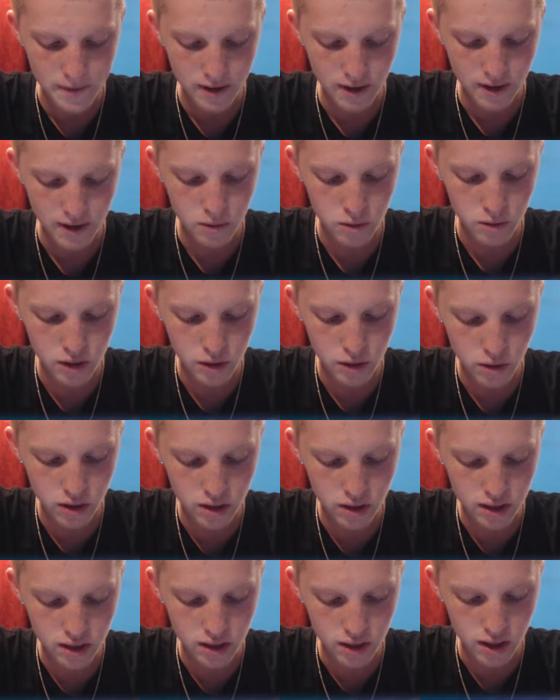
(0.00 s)
I really
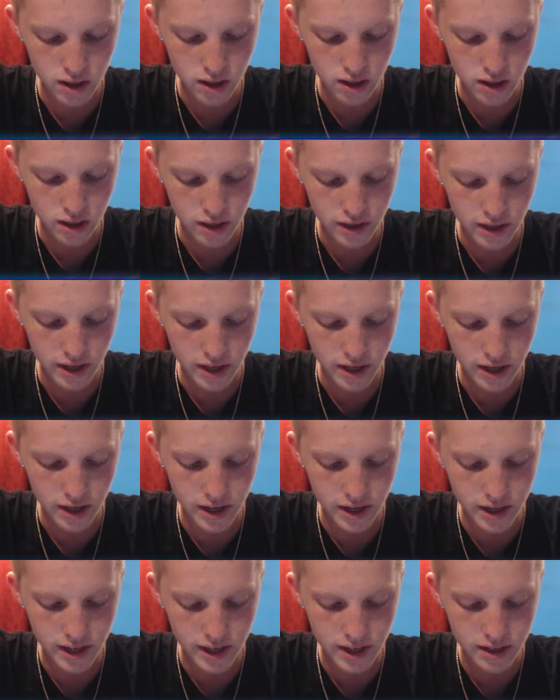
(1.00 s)
wanted to lock onto that
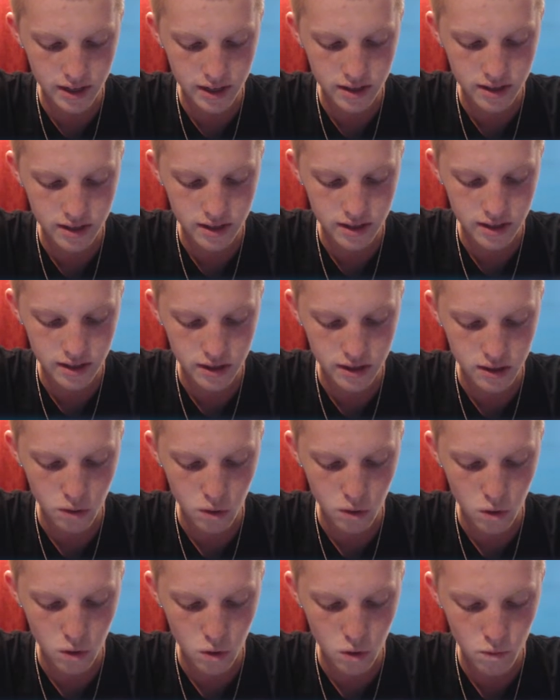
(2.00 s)
knight again. So
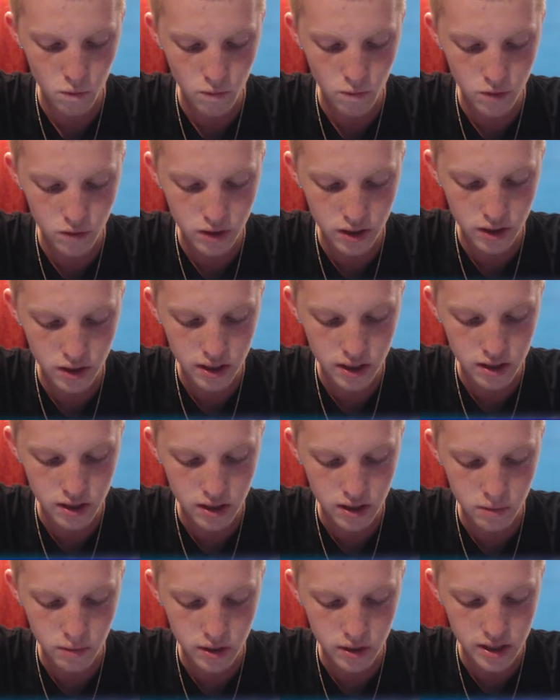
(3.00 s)
hopefully it's
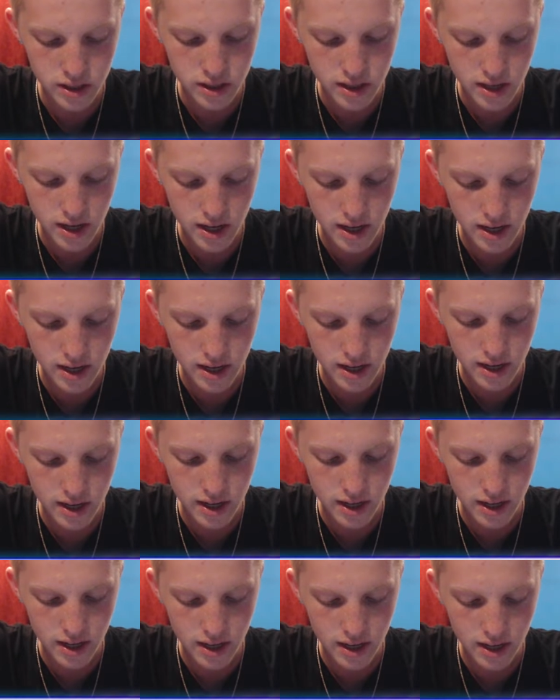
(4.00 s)
going to reset.
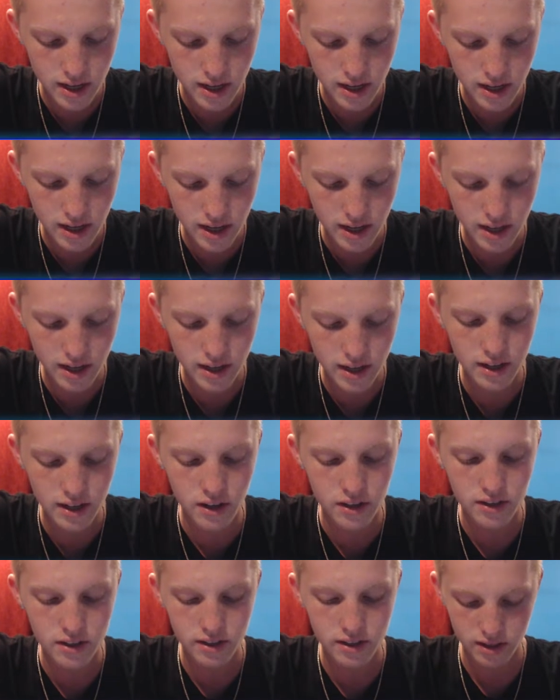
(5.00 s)

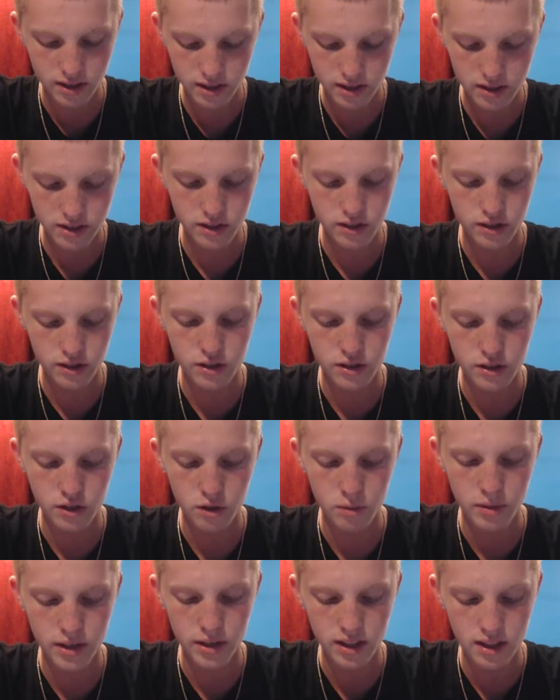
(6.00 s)
And it's going to still
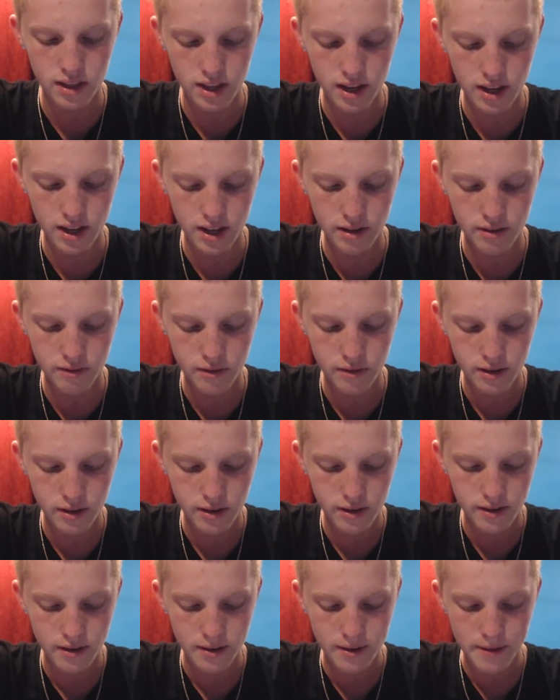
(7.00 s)
be alive.
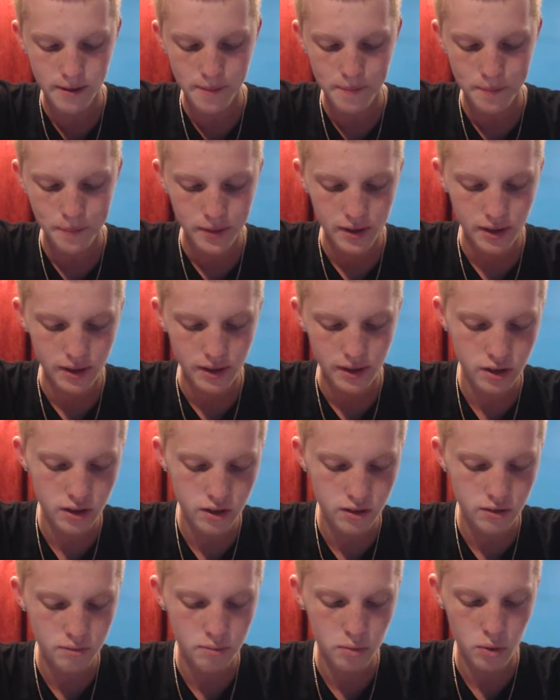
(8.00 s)
Could
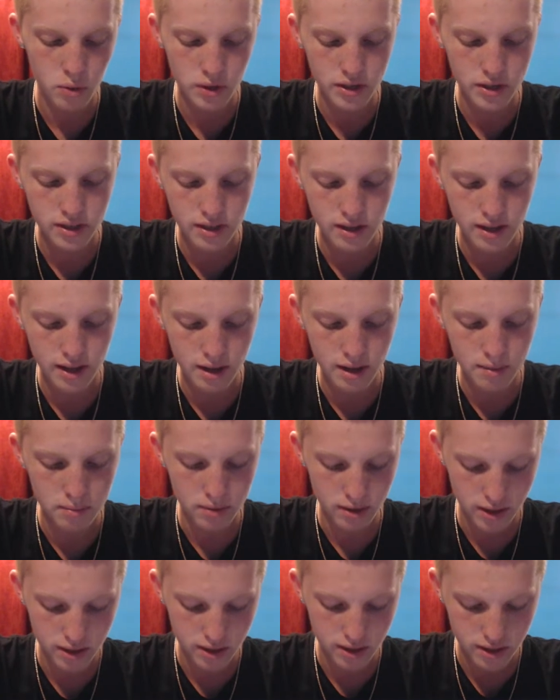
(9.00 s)
have poisoned that,
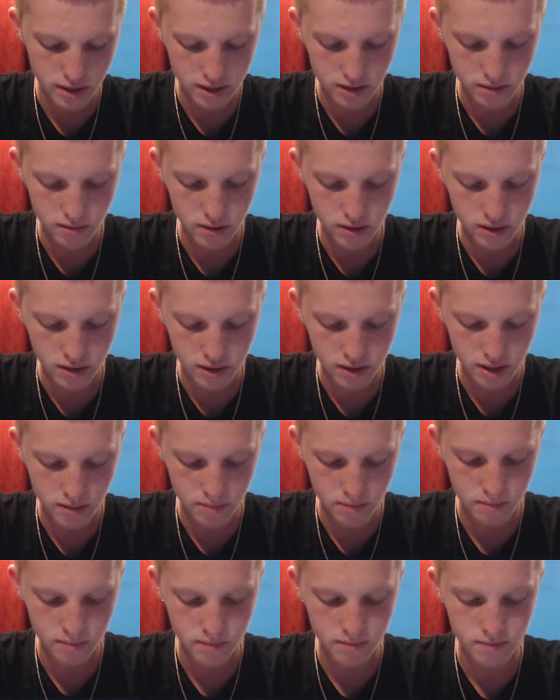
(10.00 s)
but I just didn't really
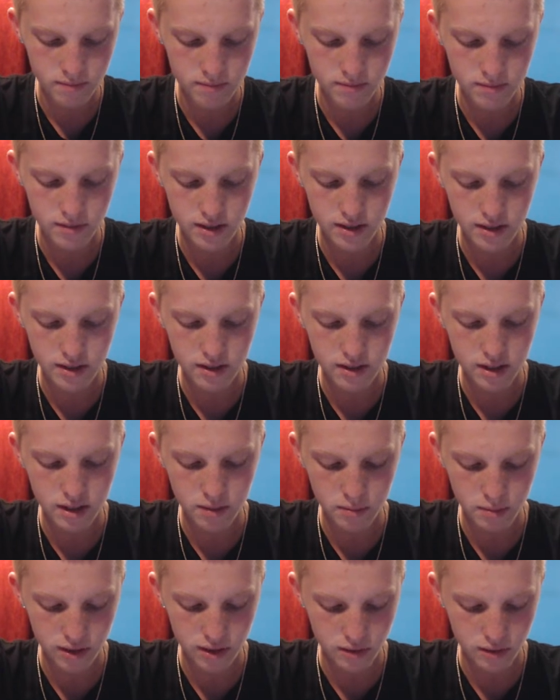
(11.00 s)
seem, it didn't
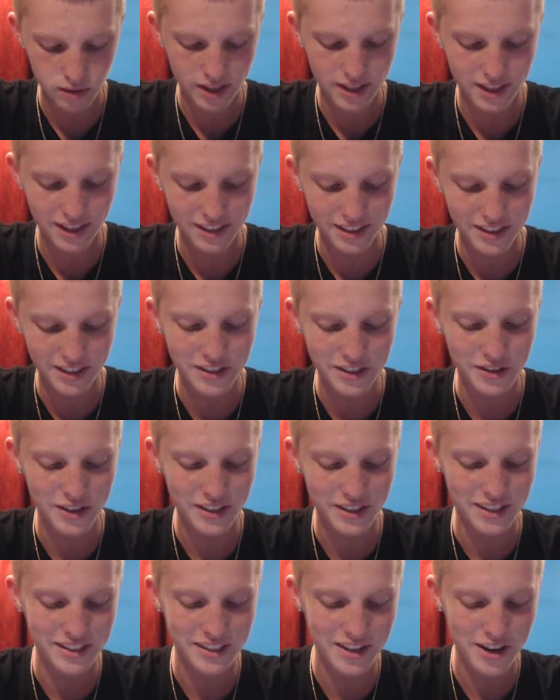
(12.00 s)
seem like the right thing to do at
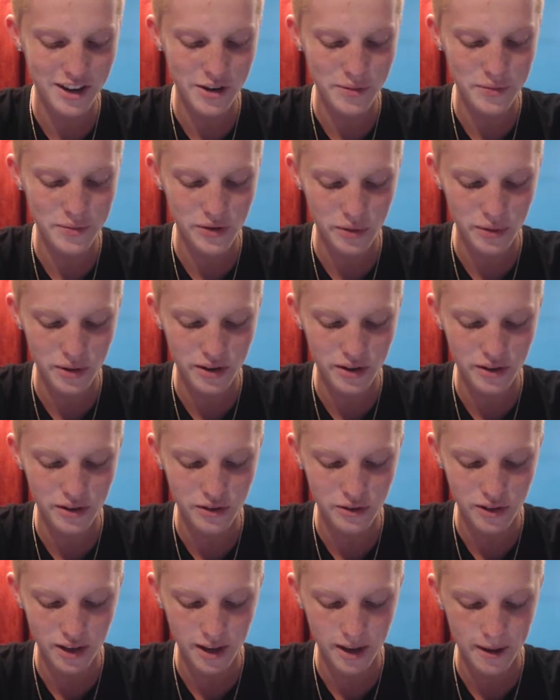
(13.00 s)
the time, so we didn't do
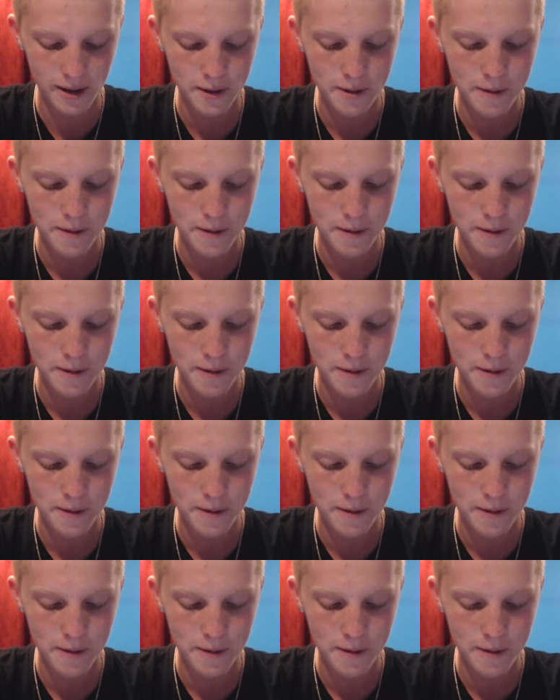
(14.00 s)
that.